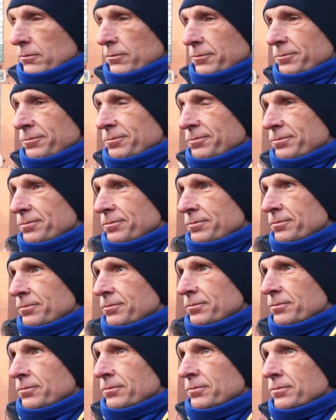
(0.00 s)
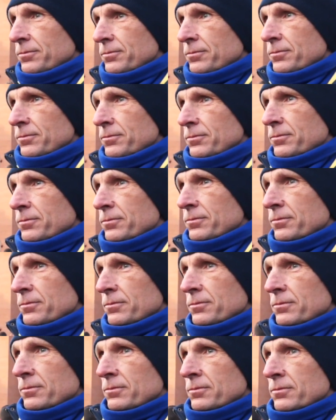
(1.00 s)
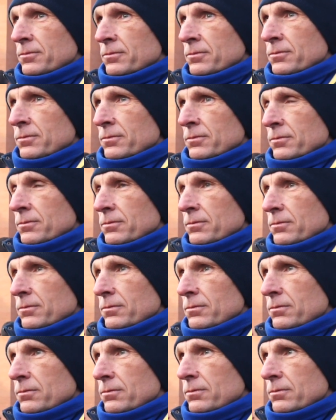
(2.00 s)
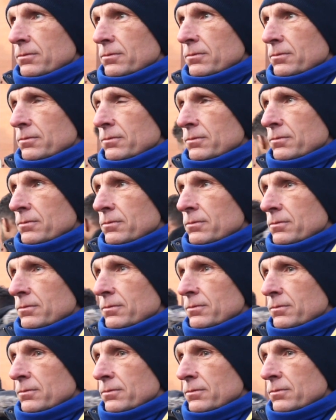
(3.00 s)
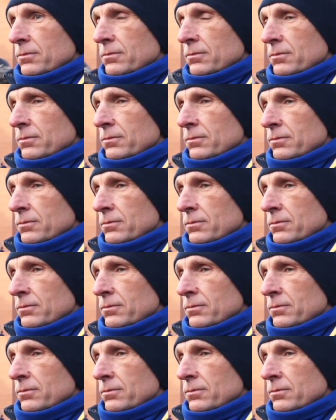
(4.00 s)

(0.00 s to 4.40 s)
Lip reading: [no speech]